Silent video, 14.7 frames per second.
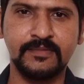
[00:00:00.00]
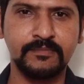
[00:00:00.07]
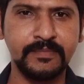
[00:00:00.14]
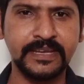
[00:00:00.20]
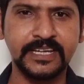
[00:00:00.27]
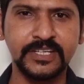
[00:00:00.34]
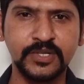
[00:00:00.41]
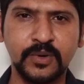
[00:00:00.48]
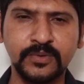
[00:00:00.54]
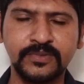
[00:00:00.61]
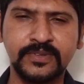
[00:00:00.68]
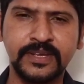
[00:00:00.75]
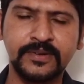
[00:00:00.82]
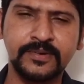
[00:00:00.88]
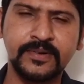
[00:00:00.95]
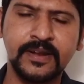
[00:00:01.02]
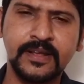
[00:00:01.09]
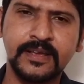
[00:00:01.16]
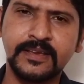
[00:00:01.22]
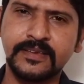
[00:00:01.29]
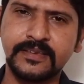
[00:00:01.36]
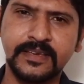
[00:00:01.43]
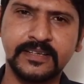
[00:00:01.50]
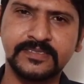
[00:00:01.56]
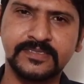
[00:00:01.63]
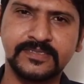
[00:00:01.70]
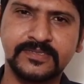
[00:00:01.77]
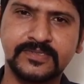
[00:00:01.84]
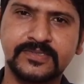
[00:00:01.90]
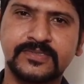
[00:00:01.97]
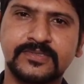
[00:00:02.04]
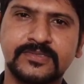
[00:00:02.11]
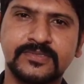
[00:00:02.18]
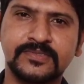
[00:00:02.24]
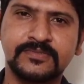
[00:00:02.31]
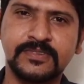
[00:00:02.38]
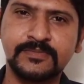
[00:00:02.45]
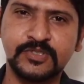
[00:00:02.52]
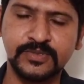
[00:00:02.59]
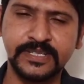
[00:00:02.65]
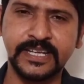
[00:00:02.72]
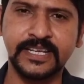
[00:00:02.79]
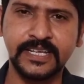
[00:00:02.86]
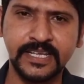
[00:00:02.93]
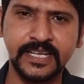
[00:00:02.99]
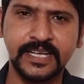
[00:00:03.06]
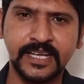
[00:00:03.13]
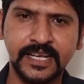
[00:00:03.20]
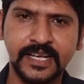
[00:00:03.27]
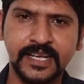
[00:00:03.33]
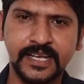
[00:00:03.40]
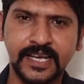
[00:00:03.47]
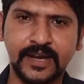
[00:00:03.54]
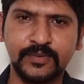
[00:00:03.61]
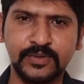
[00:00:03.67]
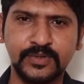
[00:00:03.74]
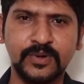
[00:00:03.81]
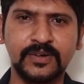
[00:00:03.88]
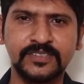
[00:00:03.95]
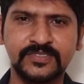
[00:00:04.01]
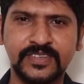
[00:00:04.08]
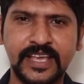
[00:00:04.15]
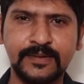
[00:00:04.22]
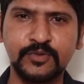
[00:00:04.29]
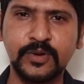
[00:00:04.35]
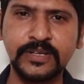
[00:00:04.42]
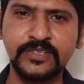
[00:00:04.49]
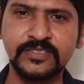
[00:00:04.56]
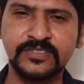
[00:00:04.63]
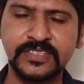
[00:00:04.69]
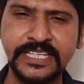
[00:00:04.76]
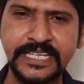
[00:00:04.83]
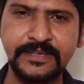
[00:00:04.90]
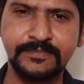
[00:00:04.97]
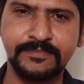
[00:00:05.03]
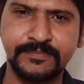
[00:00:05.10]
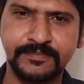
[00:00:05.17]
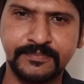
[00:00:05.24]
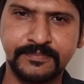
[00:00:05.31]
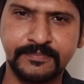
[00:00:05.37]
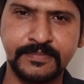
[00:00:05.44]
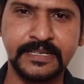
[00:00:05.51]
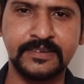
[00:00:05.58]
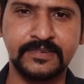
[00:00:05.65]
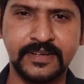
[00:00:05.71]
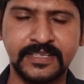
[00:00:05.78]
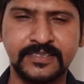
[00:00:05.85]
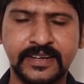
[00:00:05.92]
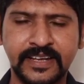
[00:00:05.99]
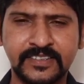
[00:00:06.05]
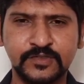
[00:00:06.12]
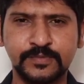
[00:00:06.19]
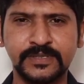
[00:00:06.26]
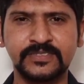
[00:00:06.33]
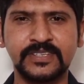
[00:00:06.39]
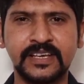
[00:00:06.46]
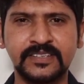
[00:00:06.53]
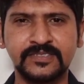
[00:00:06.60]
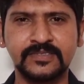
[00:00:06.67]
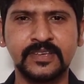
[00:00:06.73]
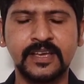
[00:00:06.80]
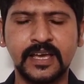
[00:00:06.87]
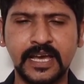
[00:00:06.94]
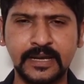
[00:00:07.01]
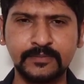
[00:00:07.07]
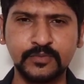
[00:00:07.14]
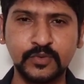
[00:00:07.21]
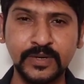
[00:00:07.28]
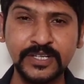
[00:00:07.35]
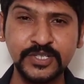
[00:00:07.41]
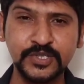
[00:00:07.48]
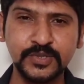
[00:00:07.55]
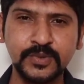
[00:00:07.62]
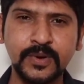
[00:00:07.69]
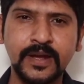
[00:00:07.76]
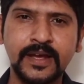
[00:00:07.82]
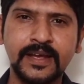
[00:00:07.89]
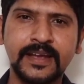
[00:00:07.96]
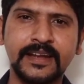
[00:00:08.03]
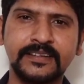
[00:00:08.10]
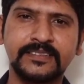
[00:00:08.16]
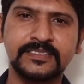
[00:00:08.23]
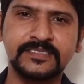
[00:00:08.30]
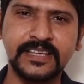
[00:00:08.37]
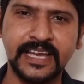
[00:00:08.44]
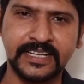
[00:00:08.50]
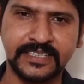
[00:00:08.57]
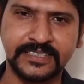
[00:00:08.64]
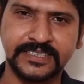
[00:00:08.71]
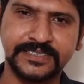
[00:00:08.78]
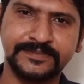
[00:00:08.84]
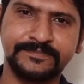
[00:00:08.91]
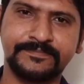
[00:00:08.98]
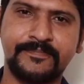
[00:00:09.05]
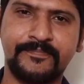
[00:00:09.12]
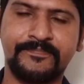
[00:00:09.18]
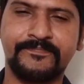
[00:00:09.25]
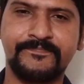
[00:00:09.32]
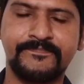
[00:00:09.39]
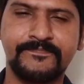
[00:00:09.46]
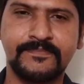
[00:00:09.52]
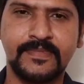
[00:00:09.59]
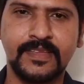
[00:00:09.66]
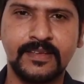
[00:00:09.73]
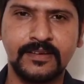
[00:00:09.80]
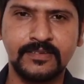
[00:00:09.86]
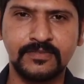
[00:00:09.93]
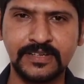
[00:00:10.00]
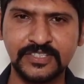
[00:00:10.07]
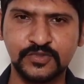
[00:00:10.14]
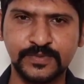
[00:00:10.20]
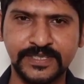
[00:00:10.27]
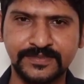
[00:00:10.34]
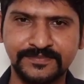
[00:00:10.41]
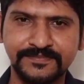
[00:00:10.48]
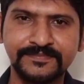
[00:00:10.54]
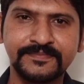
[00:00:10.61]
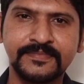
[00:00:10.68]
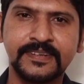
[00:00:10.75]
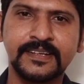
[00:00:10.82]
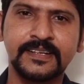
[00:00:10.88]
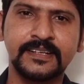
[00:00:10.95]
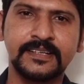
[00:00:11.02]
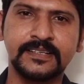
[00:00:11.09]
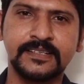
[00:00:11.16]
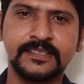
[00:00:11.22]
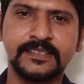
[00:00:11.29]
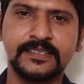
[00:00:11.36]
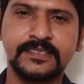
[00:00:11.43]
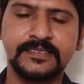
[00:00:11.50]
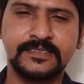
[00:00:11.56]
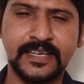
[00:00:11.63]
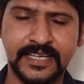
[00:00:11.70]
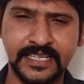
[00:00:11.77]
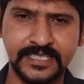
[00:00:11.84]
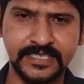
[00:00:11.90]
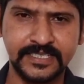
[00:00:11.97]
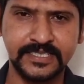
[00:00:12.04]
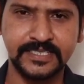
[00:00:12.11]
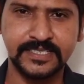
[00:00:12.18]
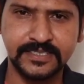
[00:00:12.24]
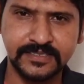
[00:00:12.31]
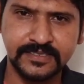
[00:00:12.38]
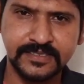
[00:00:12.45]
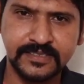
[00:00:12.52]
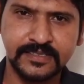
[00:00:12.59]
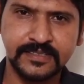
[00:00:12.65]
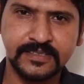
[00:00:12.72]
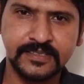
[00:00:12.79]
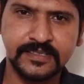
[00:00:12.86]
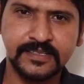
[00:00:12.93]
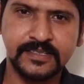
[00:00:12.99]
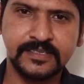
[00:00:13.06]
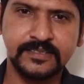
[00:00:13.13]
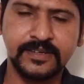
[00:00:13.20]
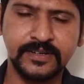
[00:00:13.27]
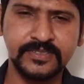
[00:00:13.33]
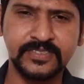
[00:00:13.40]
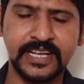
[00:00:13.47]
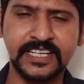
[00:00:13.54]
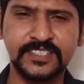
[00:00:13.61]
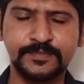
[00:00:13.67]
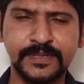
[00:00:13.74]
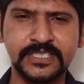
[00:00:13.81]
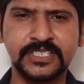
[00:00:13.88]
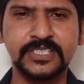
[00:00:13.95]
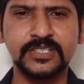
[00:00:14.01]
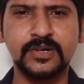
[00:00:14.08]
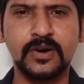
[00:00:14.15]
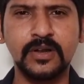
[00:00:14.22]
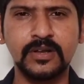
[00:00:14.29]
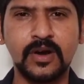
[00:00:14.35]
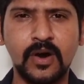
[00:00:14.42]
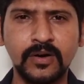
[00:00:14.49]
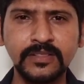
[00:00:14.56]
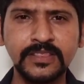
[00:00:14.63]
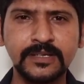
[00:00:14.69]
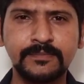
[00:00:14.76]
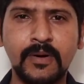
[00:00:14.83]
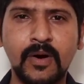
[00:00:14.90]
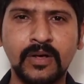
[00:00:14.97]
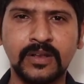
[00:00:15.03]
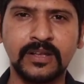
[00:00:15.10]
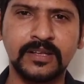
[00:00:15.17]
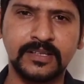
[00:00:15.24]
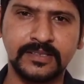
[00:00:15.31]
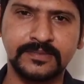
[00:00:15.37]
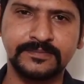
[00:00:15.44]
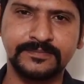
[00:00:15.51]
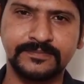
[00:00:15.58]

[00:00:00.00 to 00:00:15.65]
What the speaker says: Make a note there. Yes, from today I would not say I'm going to sleep, but rather I express as I'm going to hit the sack. First one. Second, there is an expression called on the ball.